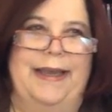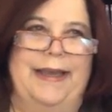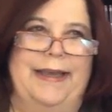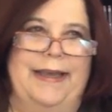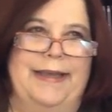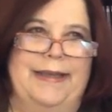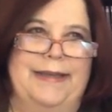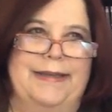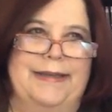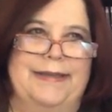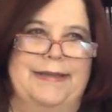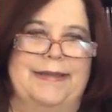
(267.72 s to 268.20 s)

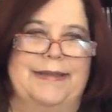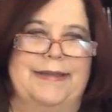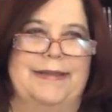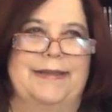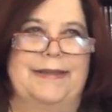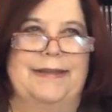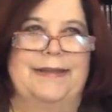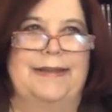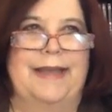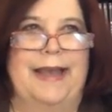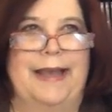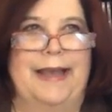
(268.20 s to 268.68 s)
And
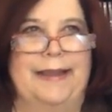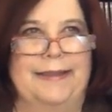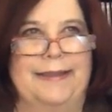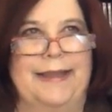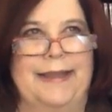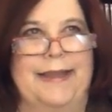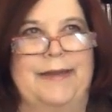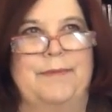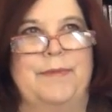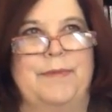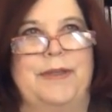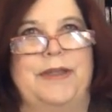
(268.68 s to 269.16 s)

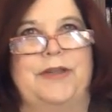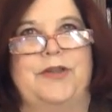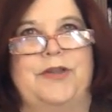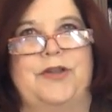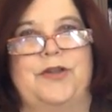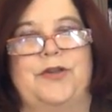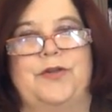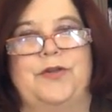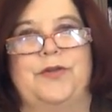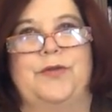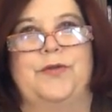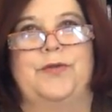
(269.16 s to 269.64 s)
that led me
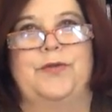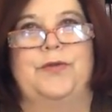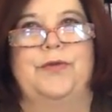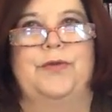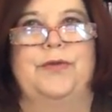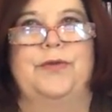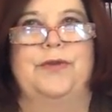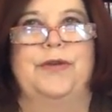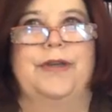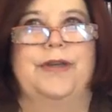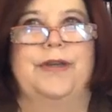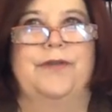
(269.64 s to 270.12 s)

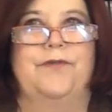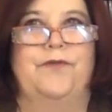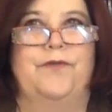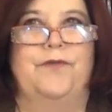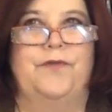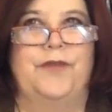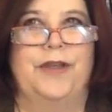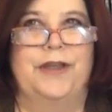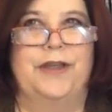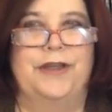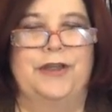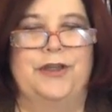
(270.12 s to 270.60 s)
to
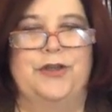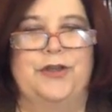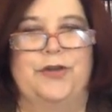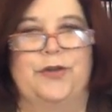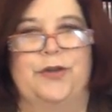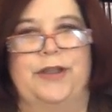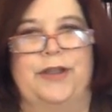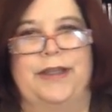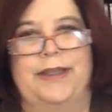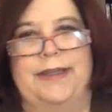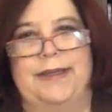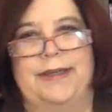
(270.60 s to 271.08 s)

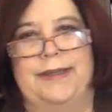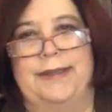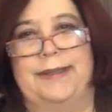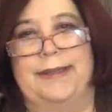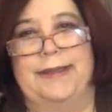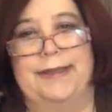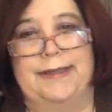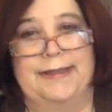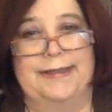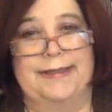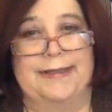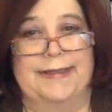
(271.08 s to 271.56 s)
eventually
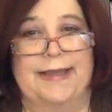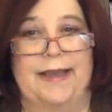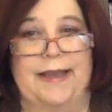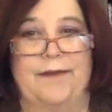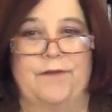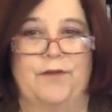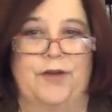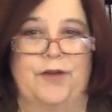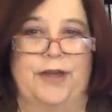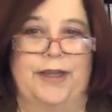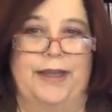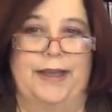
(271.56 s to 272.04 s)
the
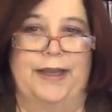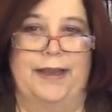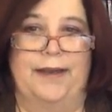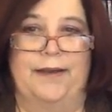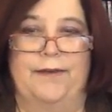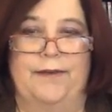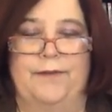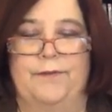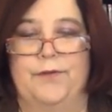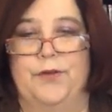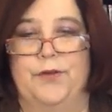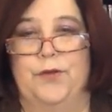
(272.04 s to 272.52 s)
discovery
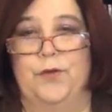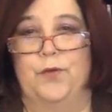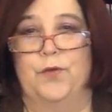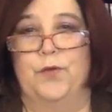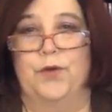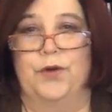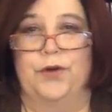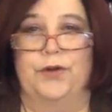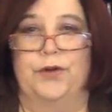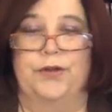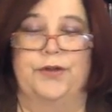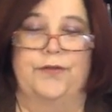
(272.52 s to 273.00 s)
of the
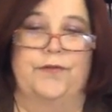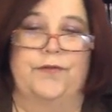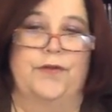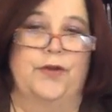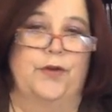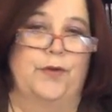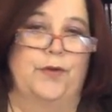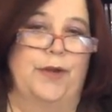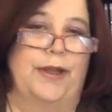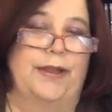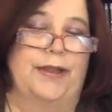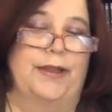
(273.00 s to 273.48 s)
world of
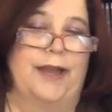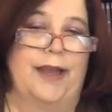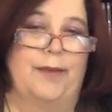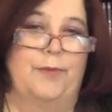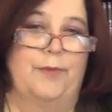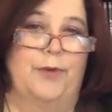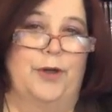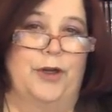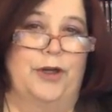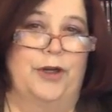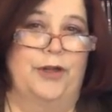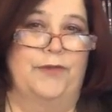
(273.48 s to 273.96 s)
the Great
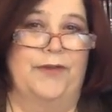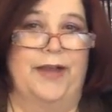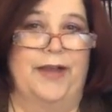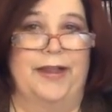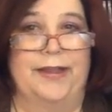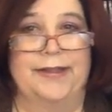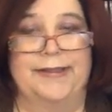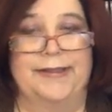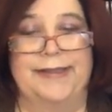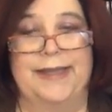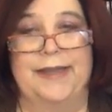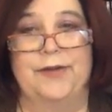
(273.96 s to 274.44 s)
Library
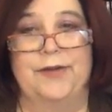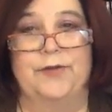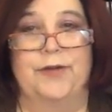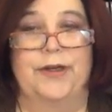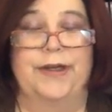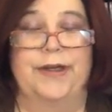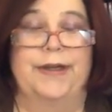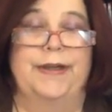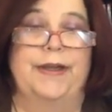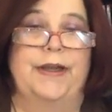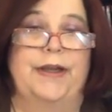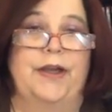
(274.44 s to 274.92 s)
of
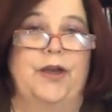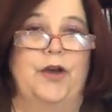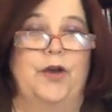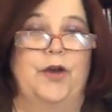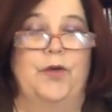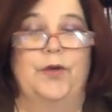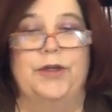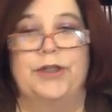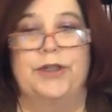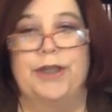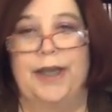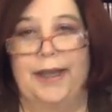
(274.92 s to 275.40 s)
Alexandria,
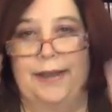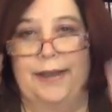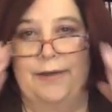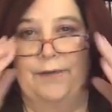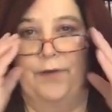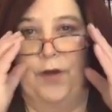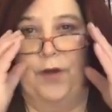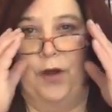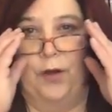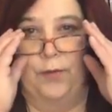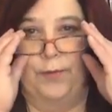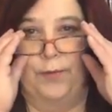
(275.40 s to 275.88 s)
which I
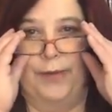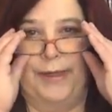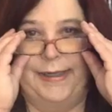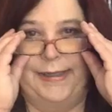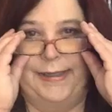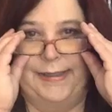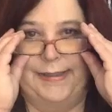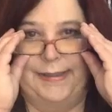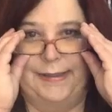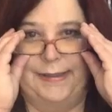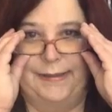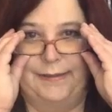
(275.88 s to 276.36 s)
have
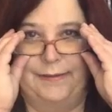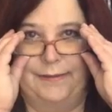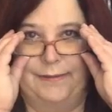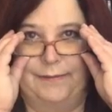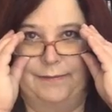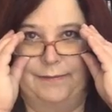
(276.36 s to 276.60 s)
always